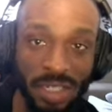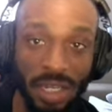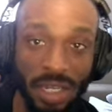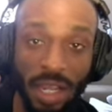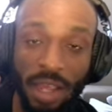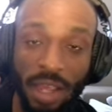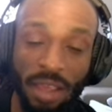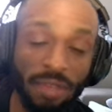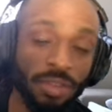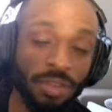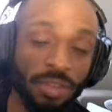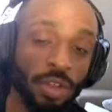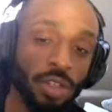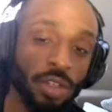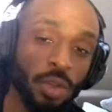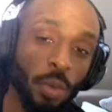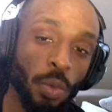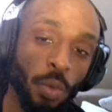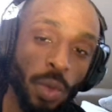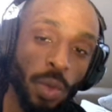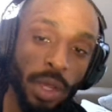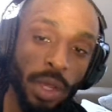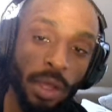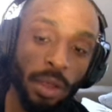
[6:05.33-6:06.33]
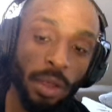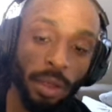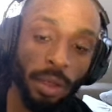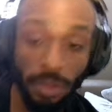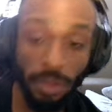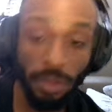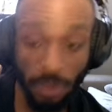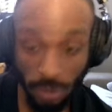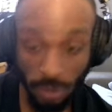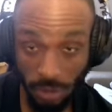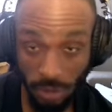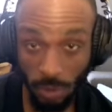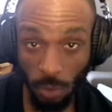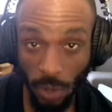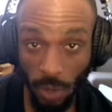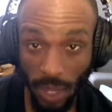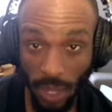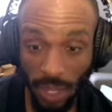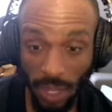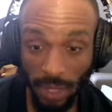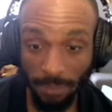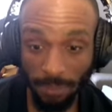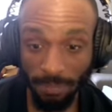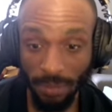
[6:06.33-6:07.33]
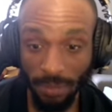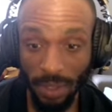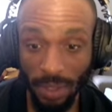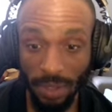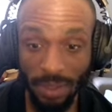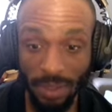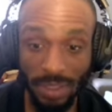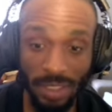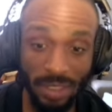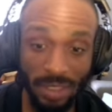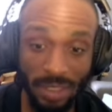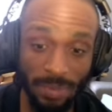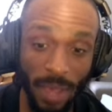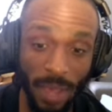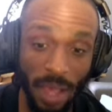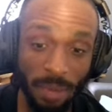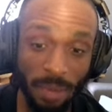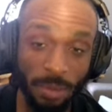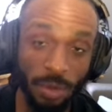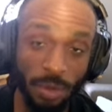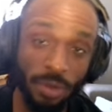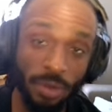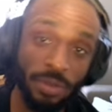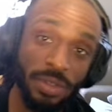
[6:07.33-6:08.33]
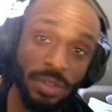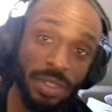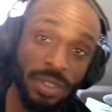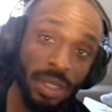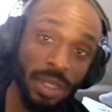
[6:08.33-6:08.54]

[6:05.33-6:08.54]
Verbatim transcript: If there's a will, there's a way. And this is Malmoves,